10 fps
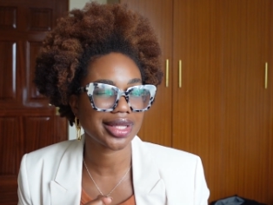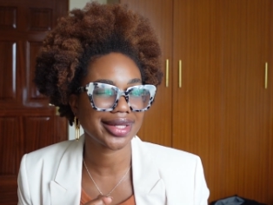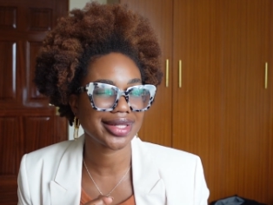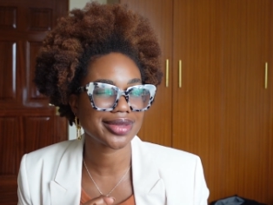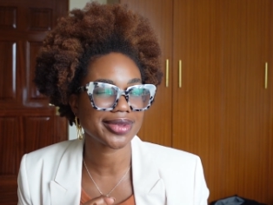
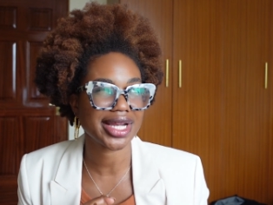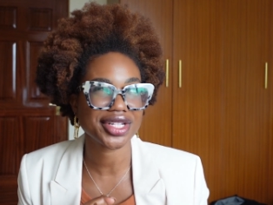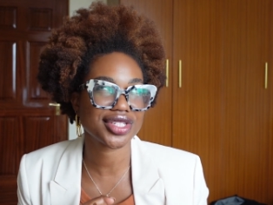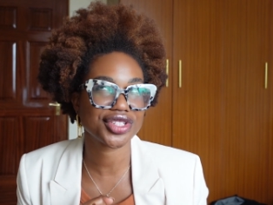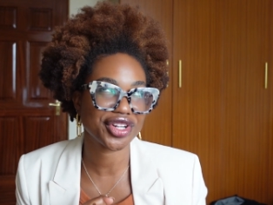this, which I
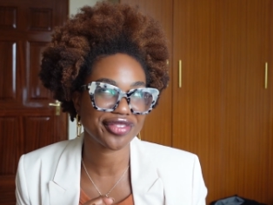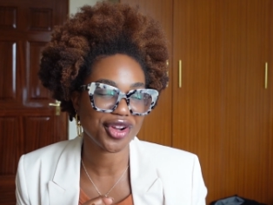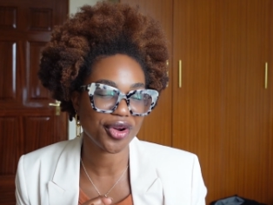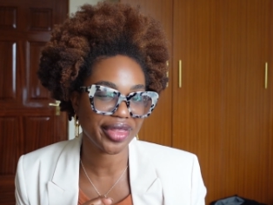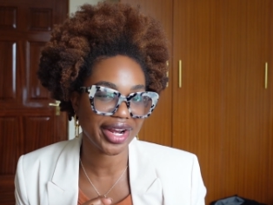just should have
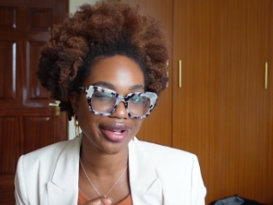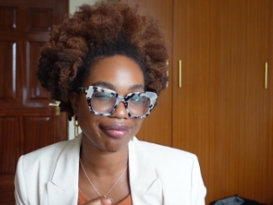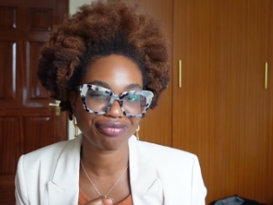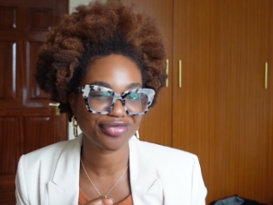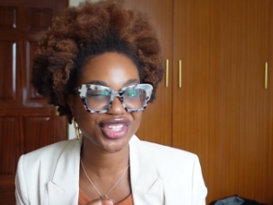known that I
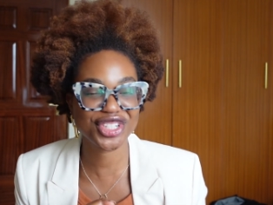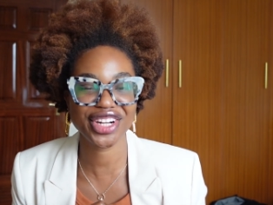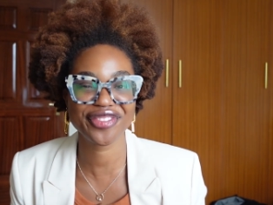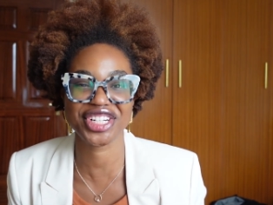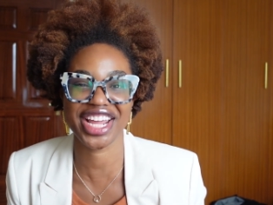should
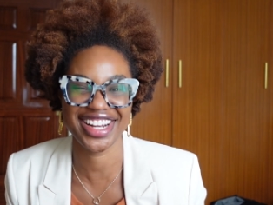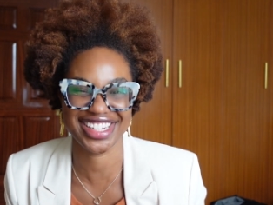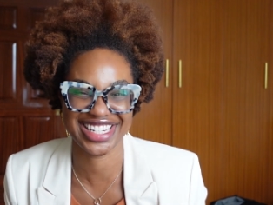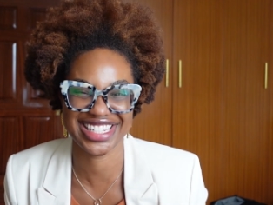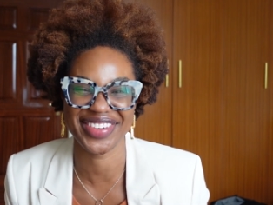have
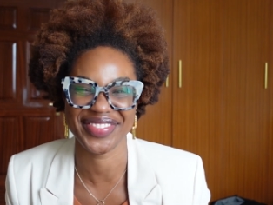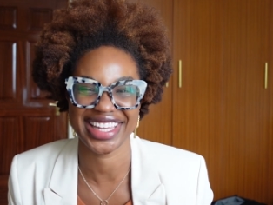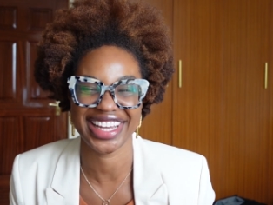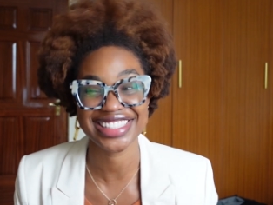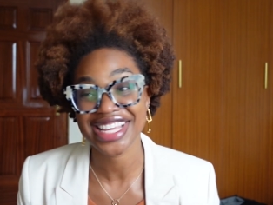changed to something
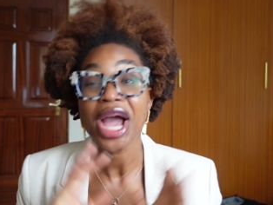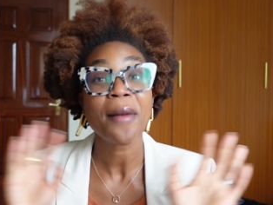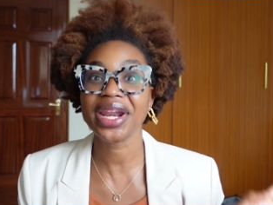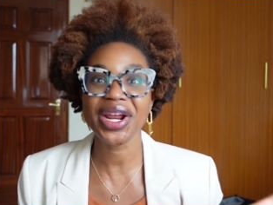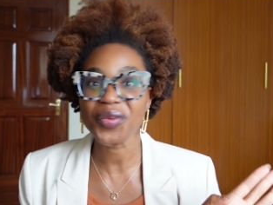else,
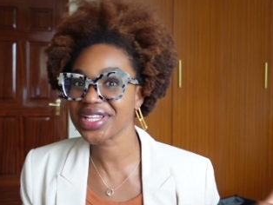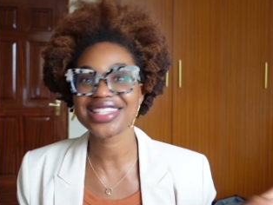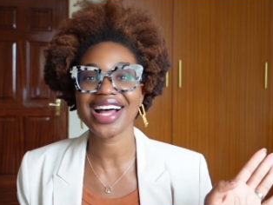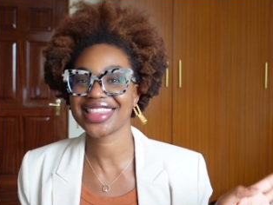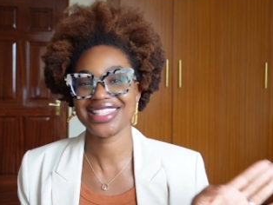but it was
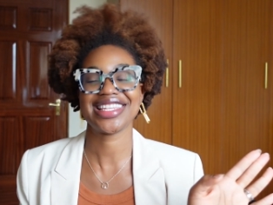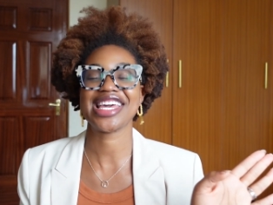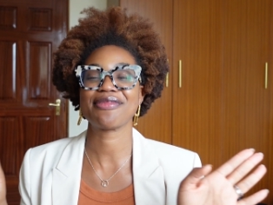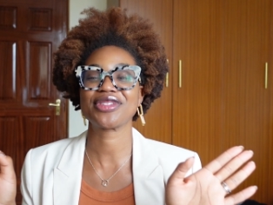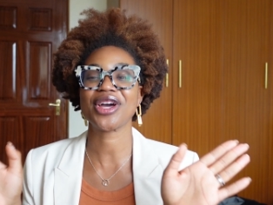not the
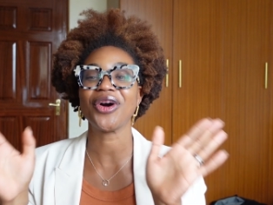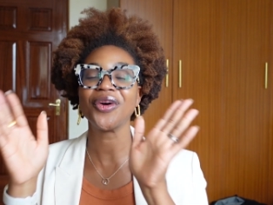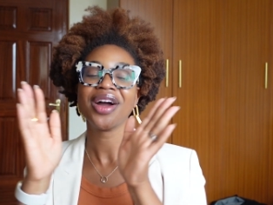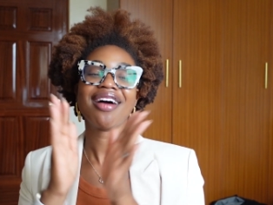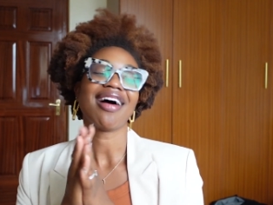same.
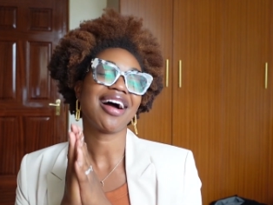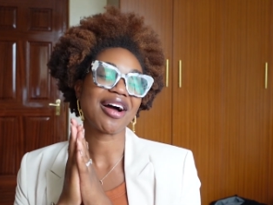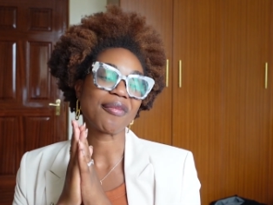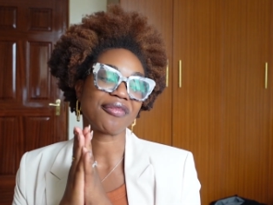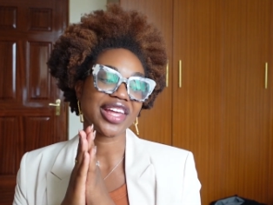So
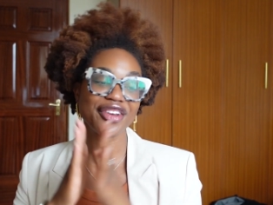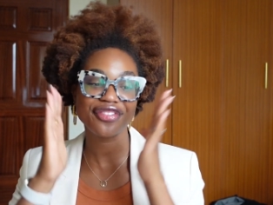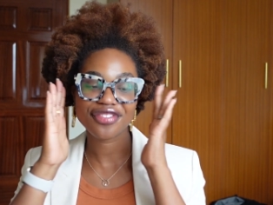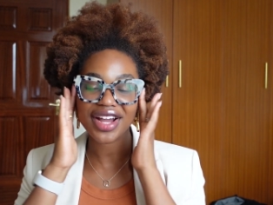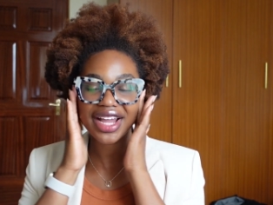um,
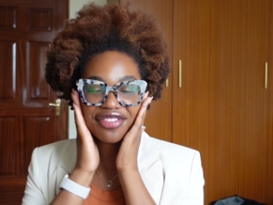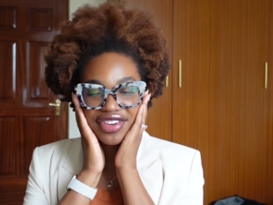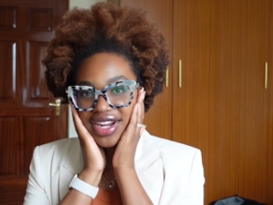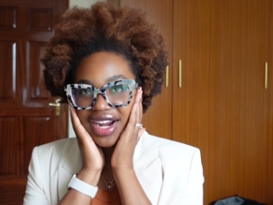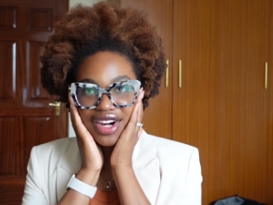if I
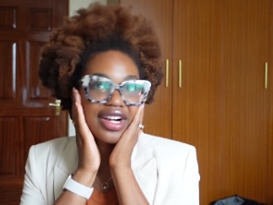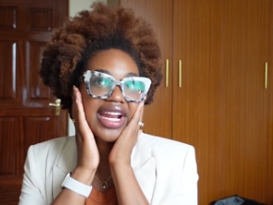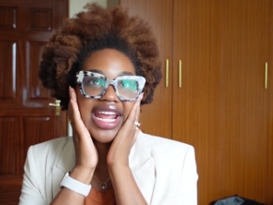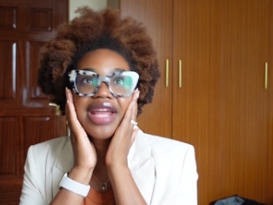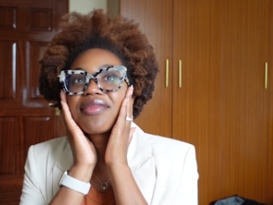forgot her
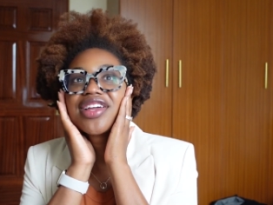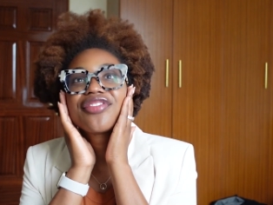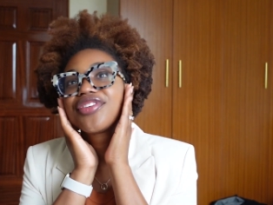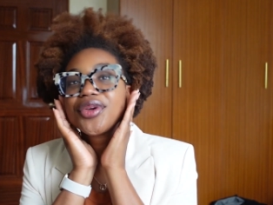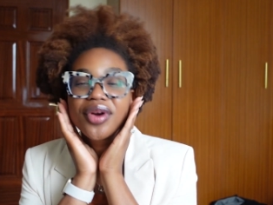name,
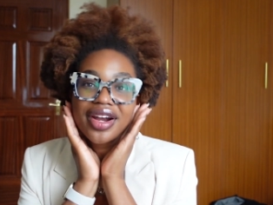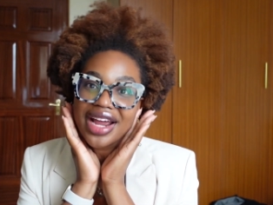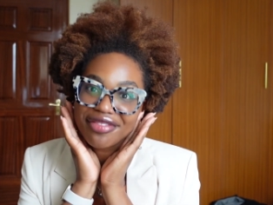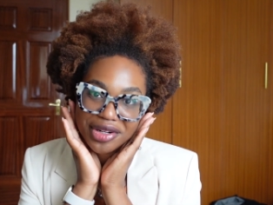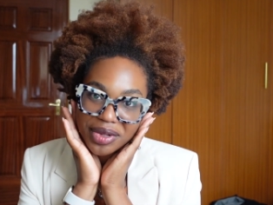if you are
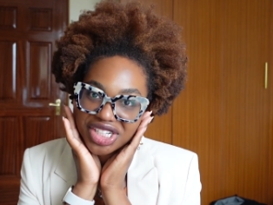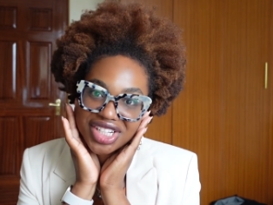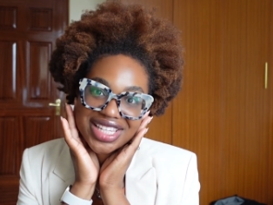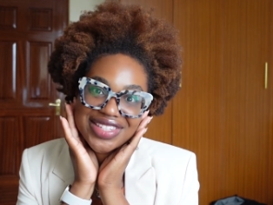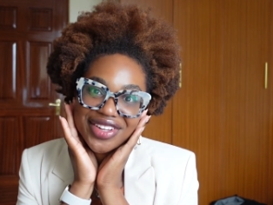ever watching
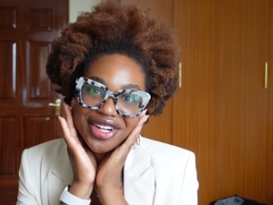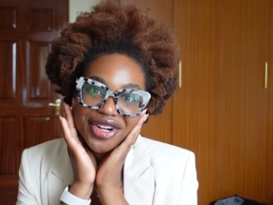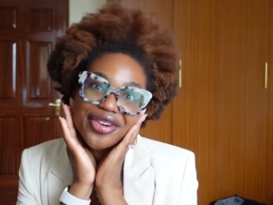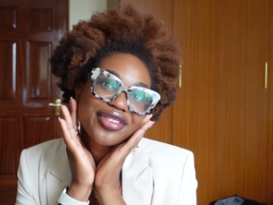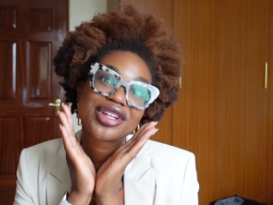this
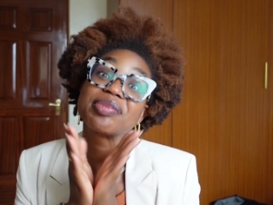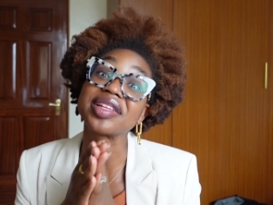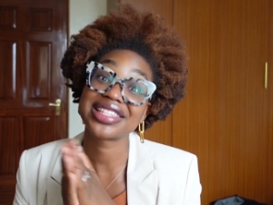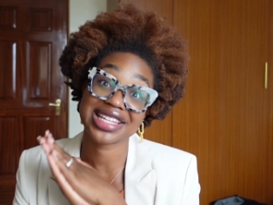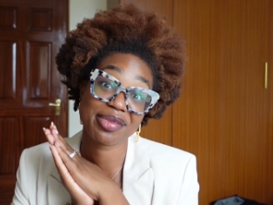video, if you could
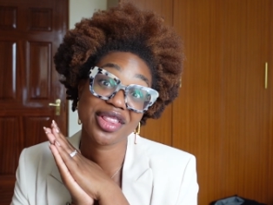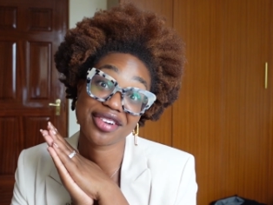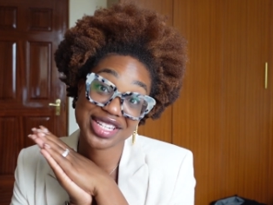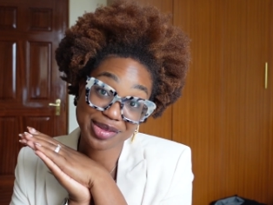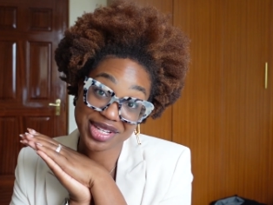please send me the
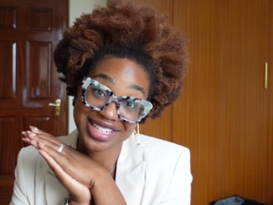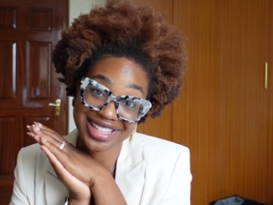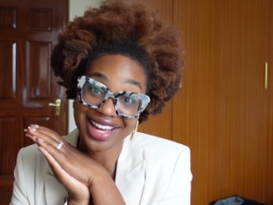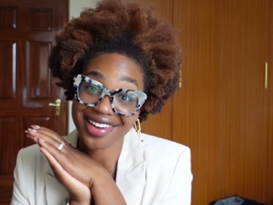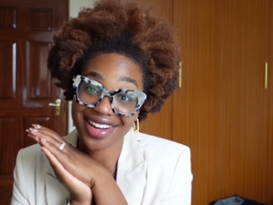recipe to
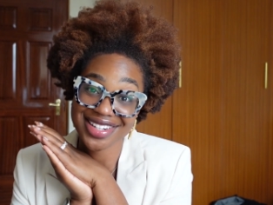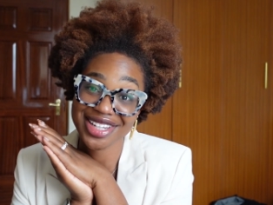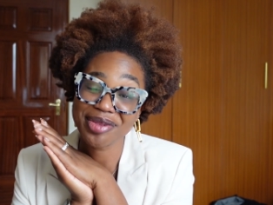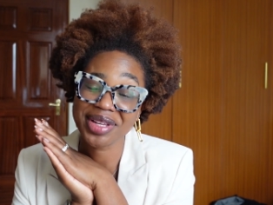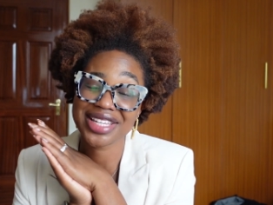that
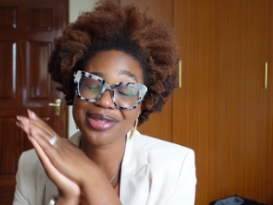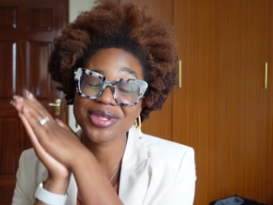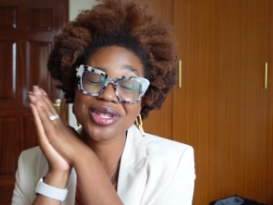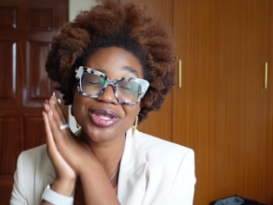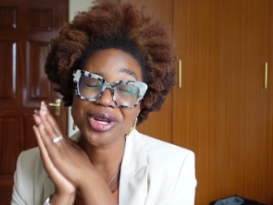cocktail because it
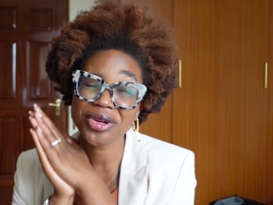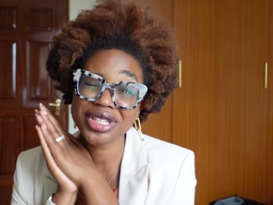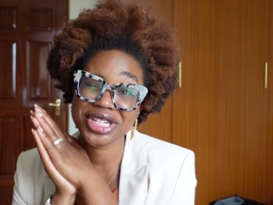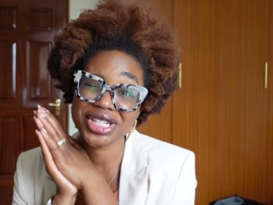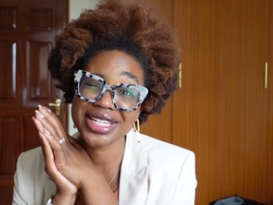was so
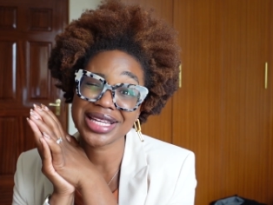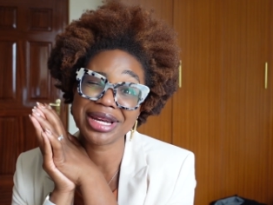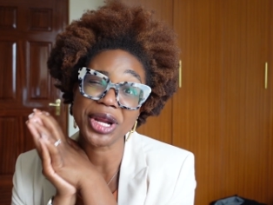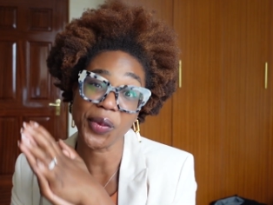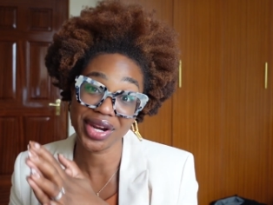delicious
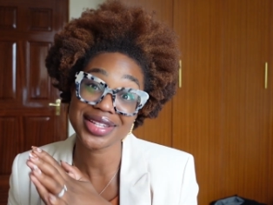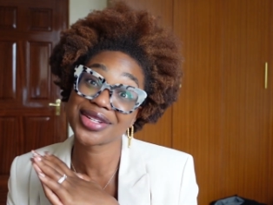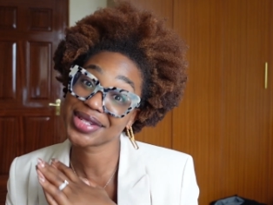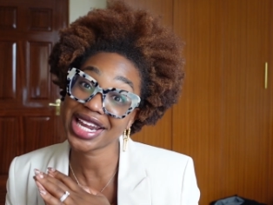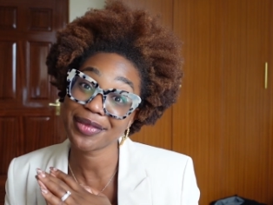and no one else
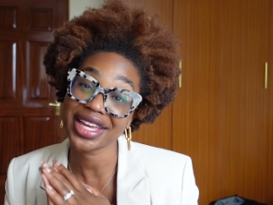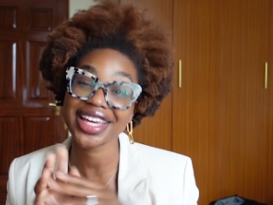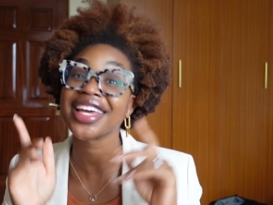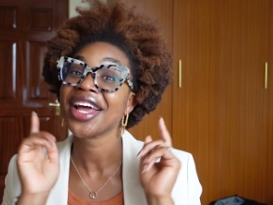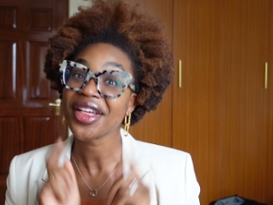knows how to make
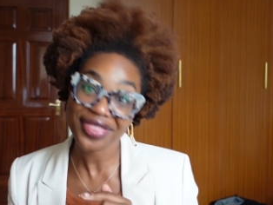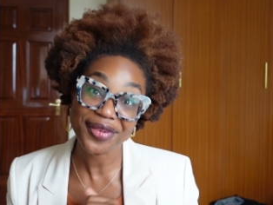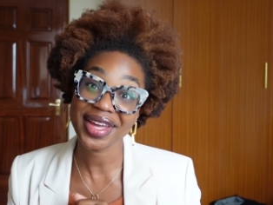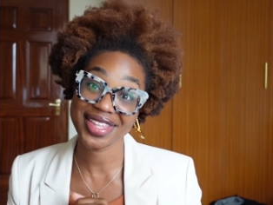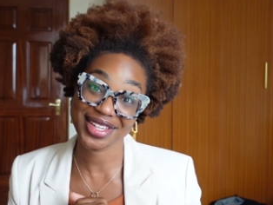it the
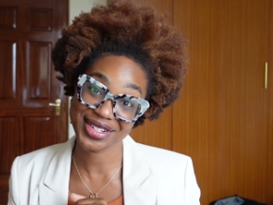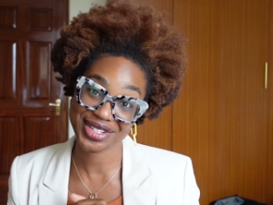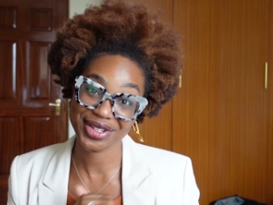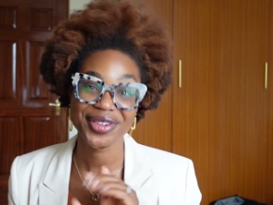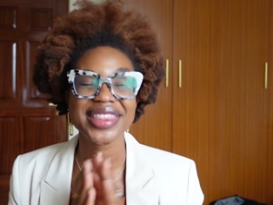way that you
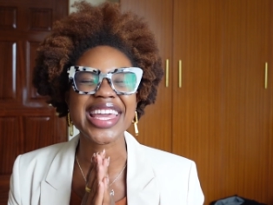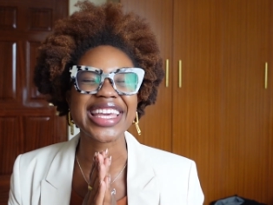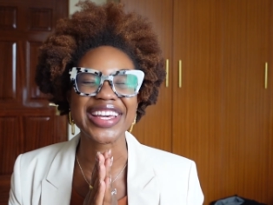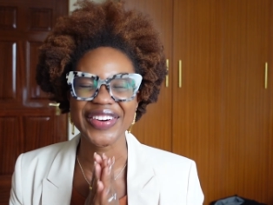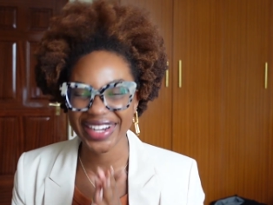do. Thank
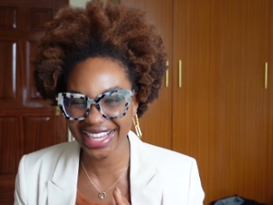you.